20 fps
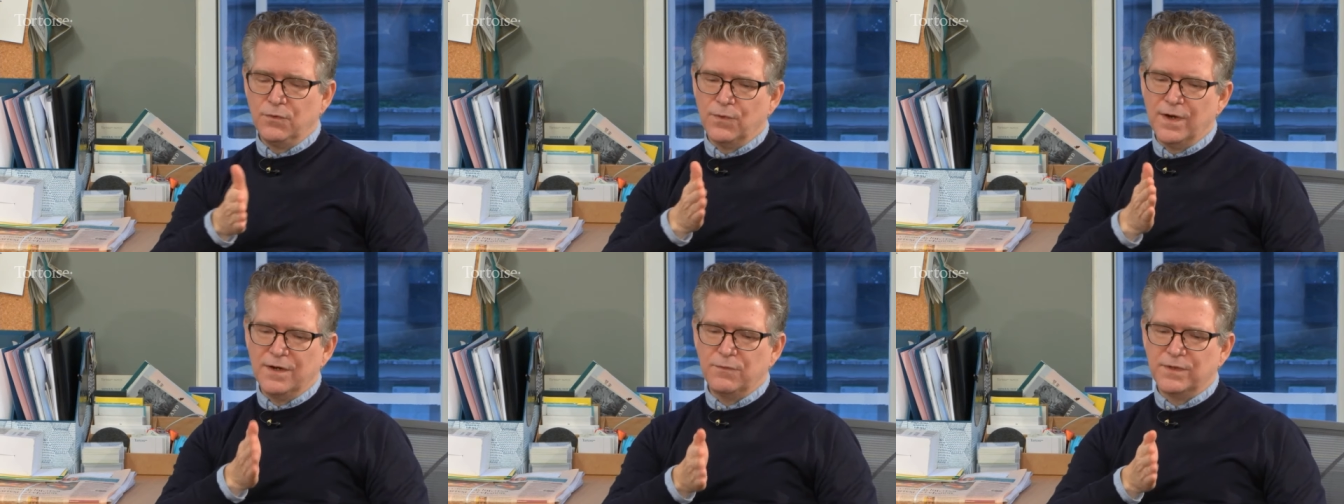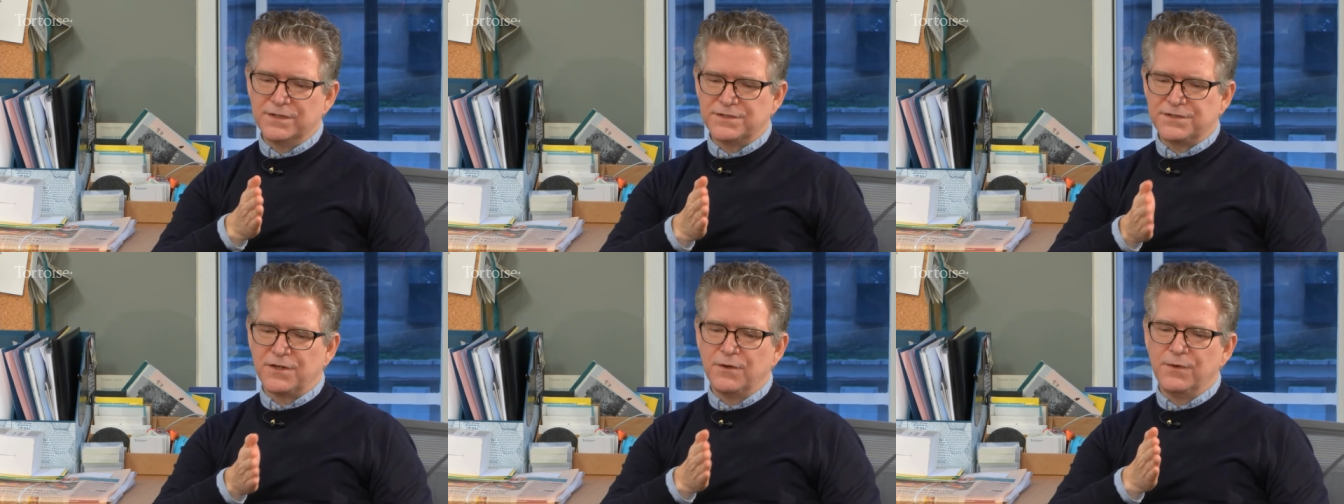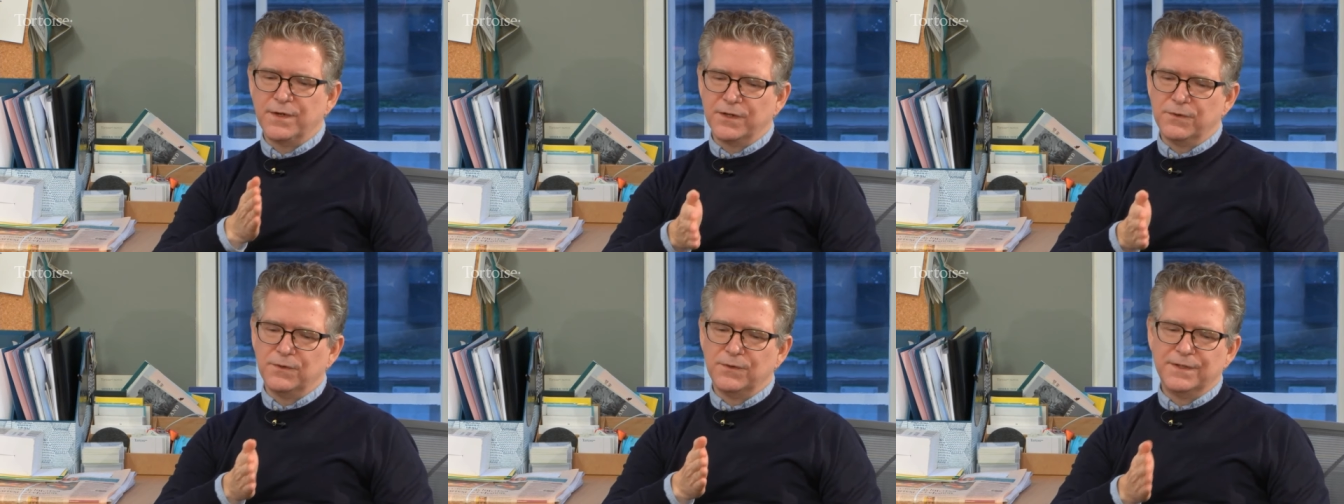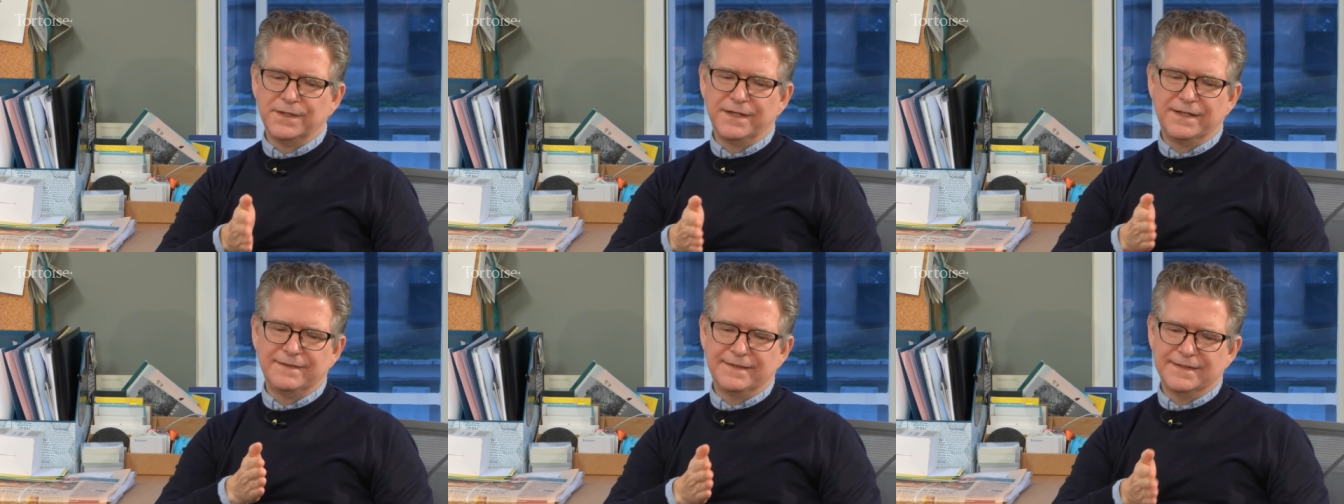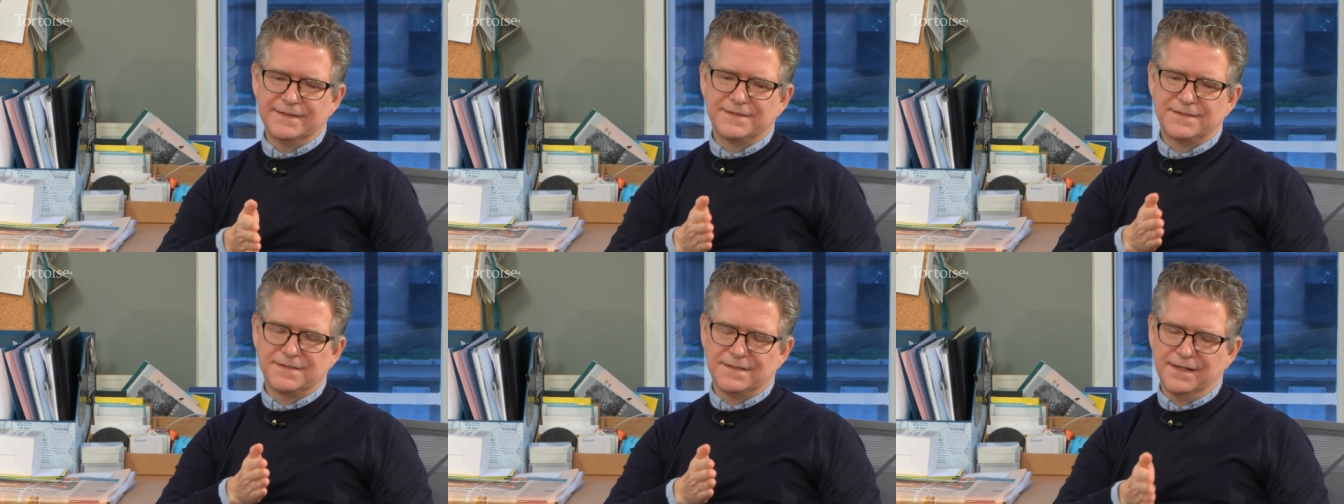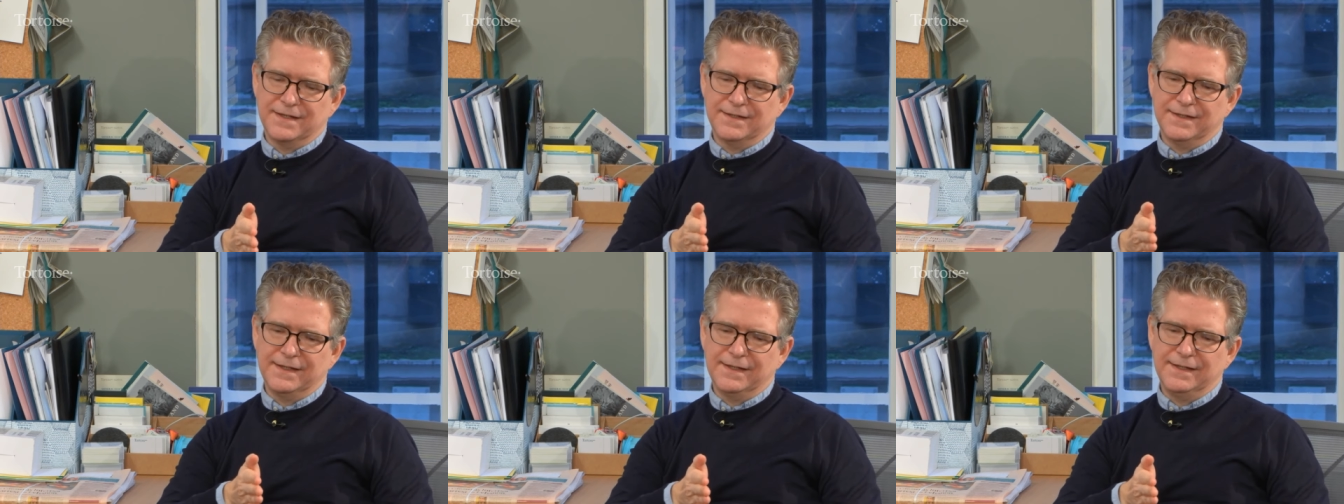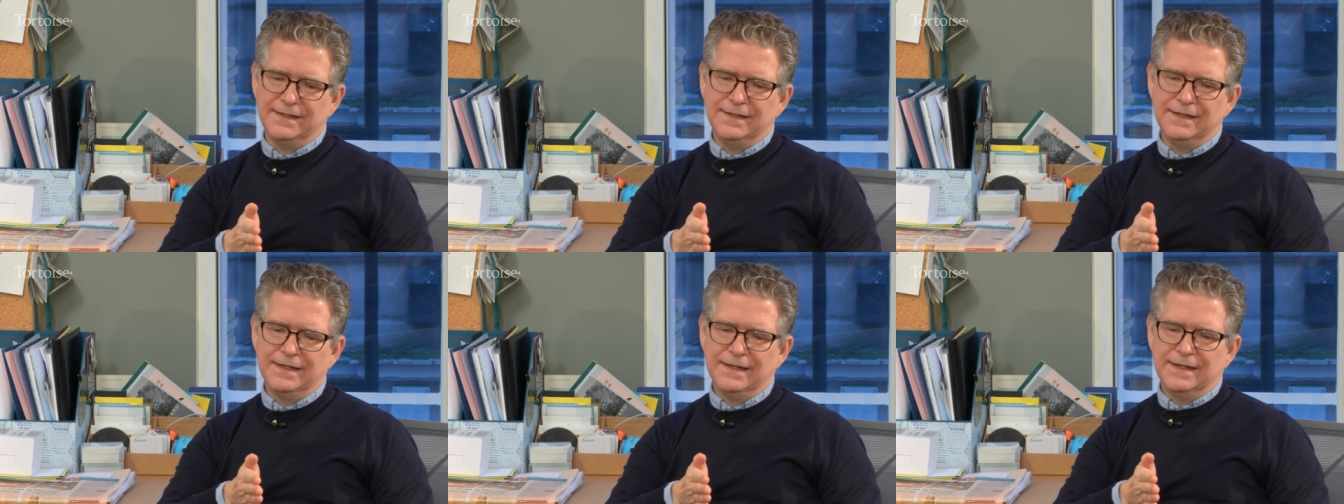What's going on in this
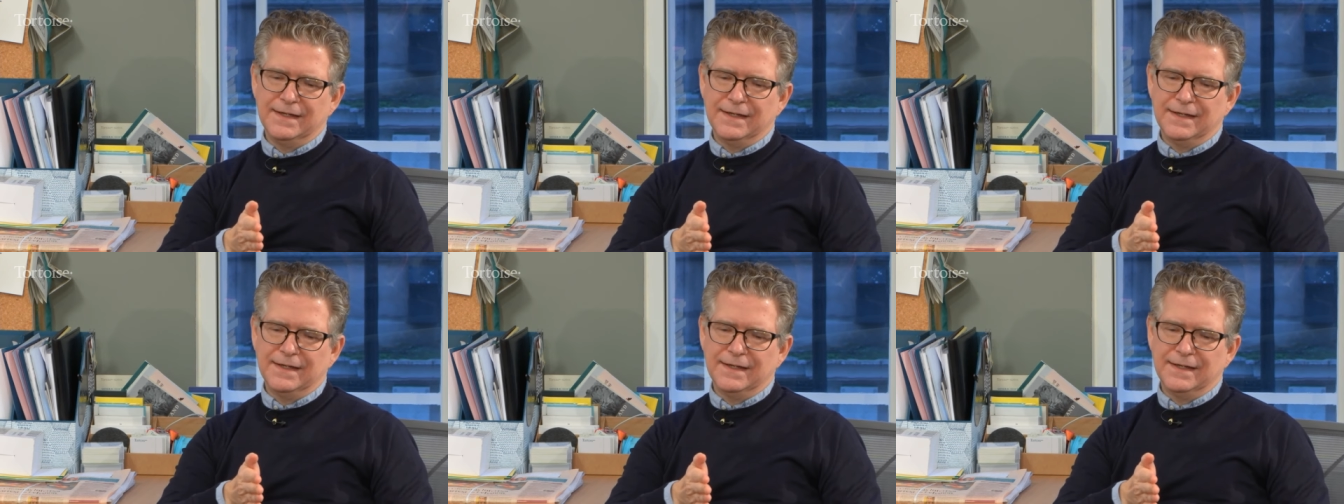study,